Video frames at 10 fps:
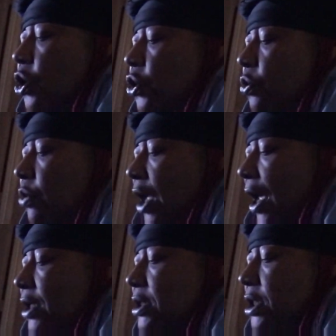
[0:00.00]
You
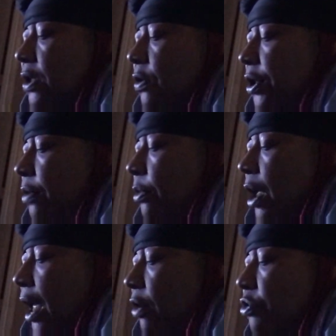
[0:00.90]
got to tell him
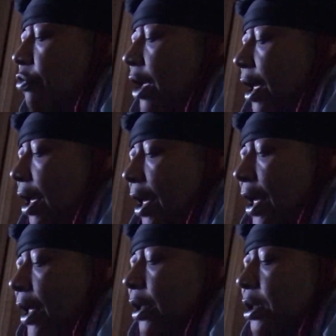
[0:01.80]
how you got
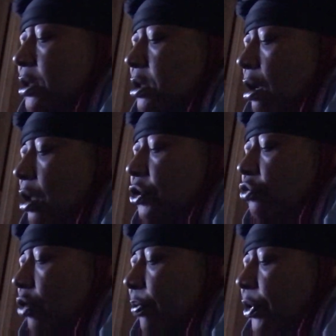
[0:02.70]
high and start
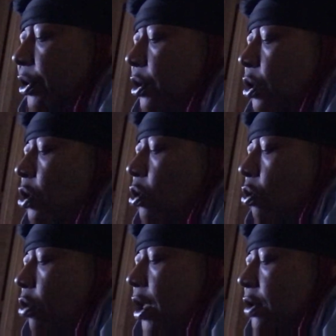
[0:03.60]
tripping,
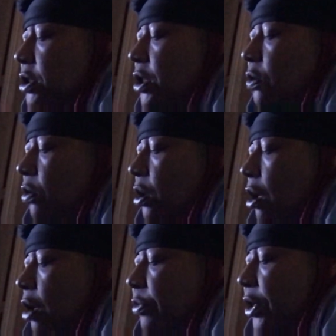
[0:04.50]
or else he going to
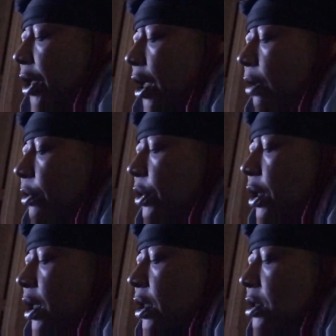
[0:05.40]
lock me up.
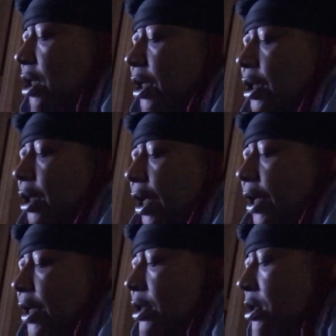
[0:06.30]
Tank
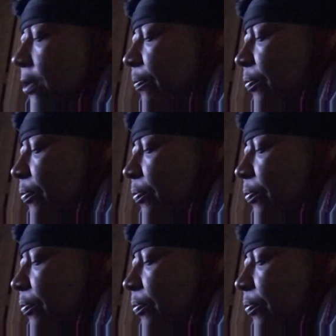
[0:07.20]
Glaze,